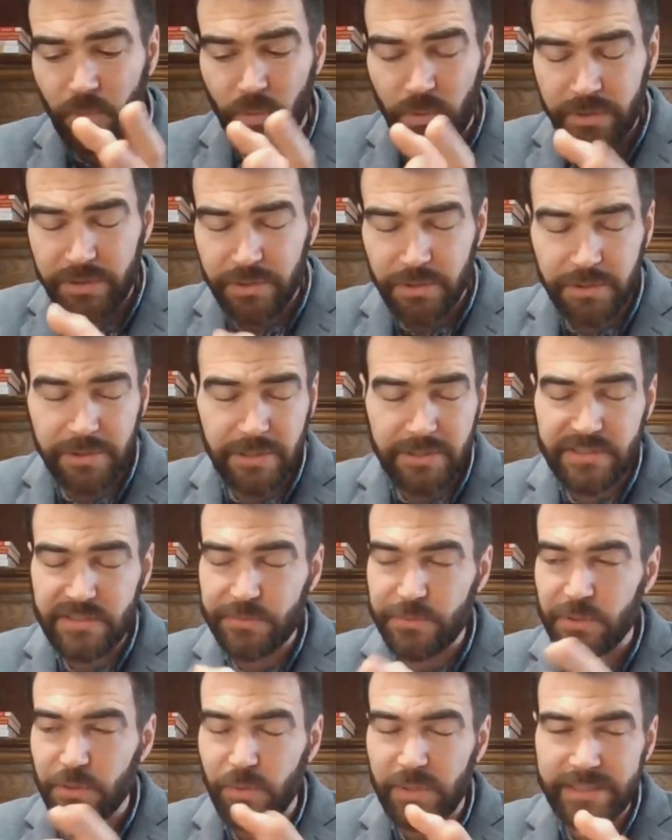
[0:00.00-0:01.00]
your
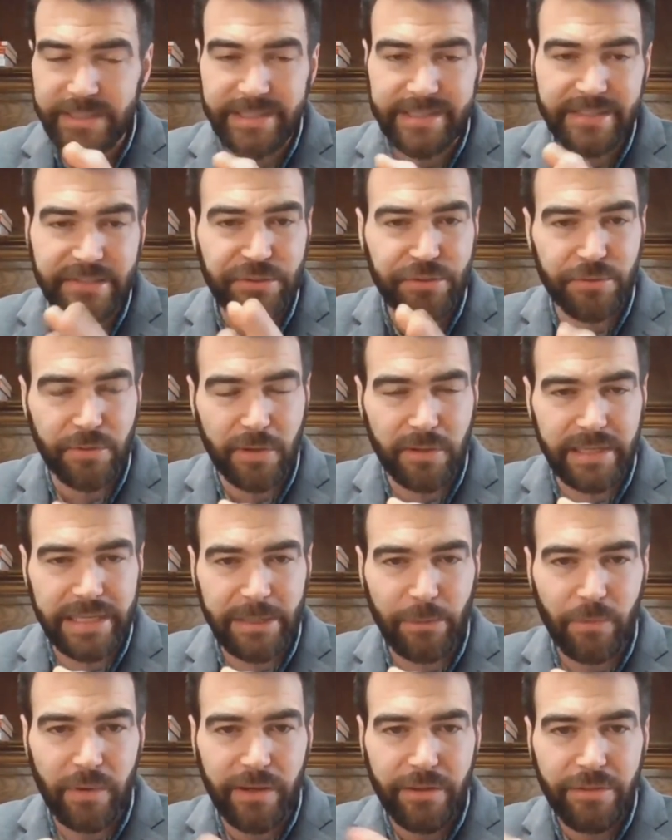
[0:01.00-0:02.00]
customer, what he is
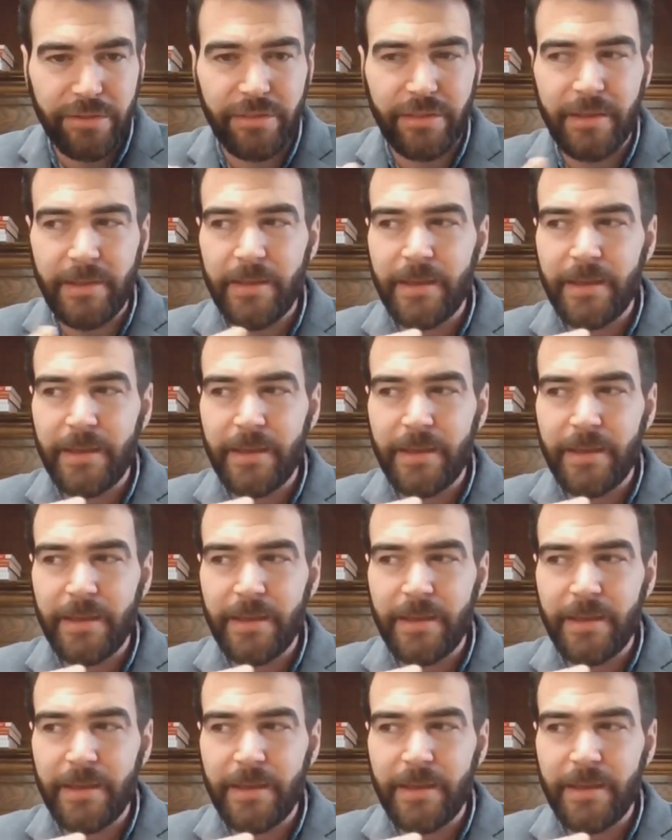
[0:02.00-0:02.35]
struggling with,